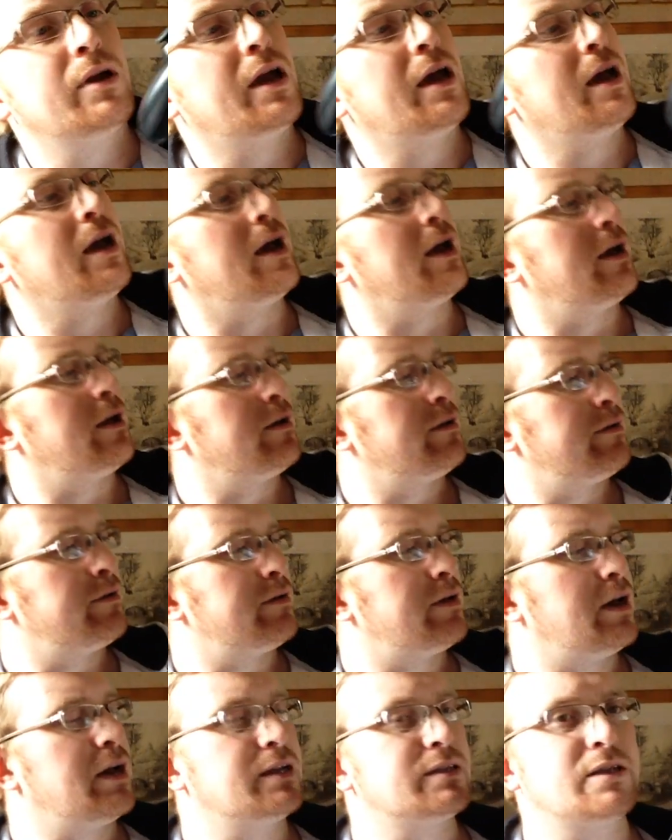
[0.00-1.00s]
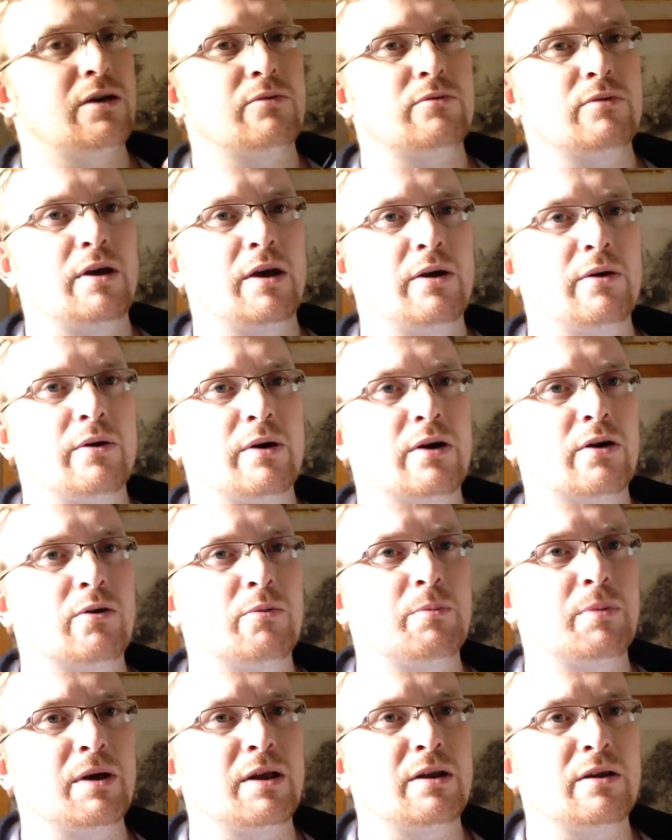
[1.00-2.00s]
yeah, I don't know, it
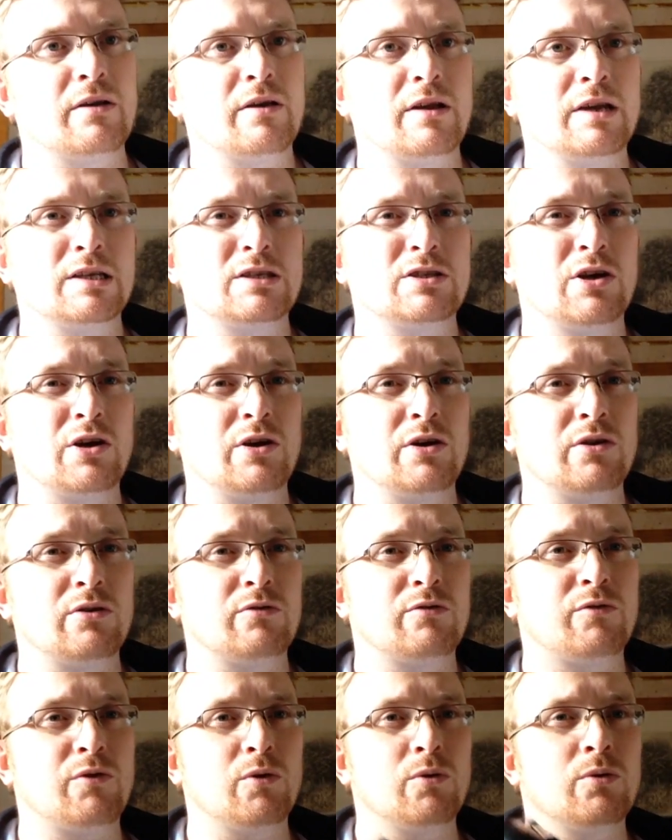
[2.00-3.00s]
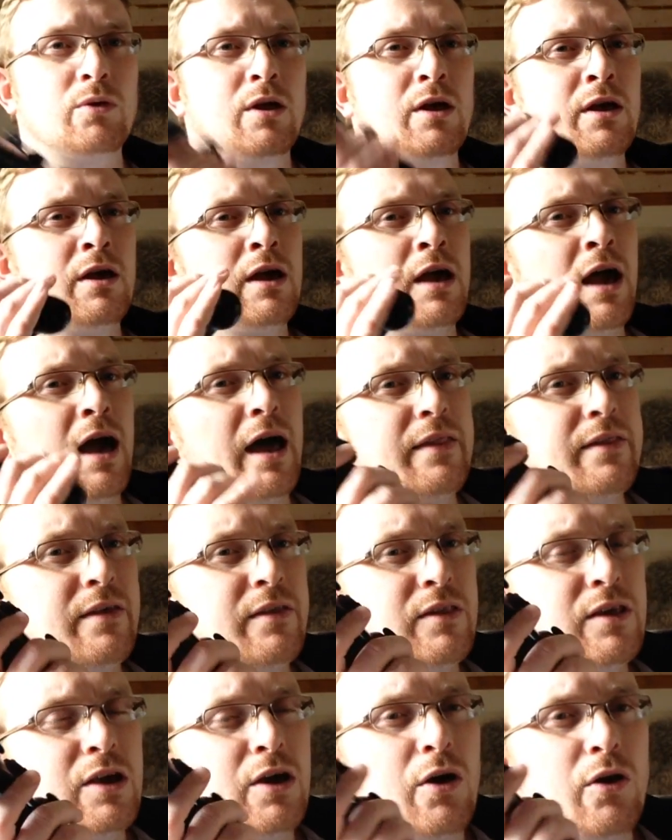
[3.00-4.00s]
could be an internal fault. And
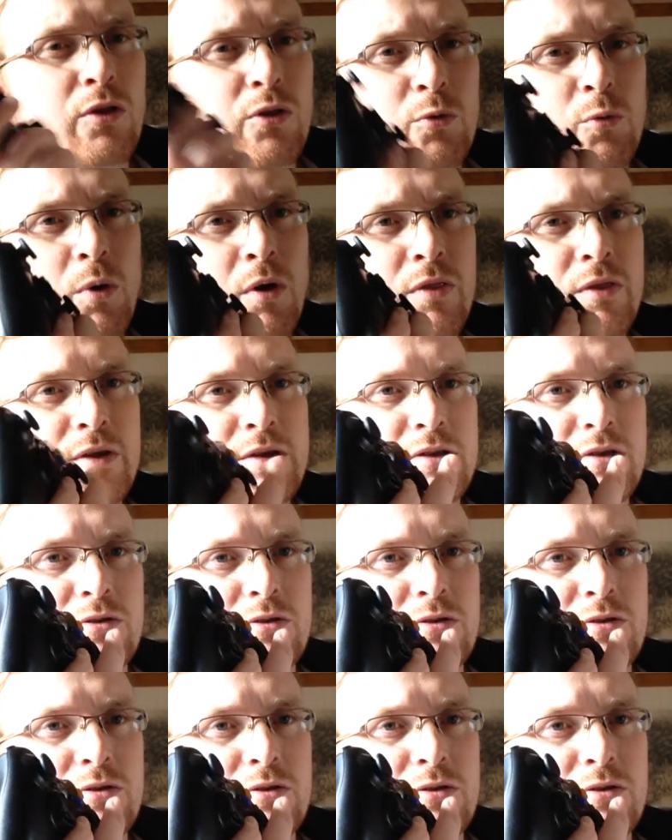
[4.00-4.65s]
then the other one that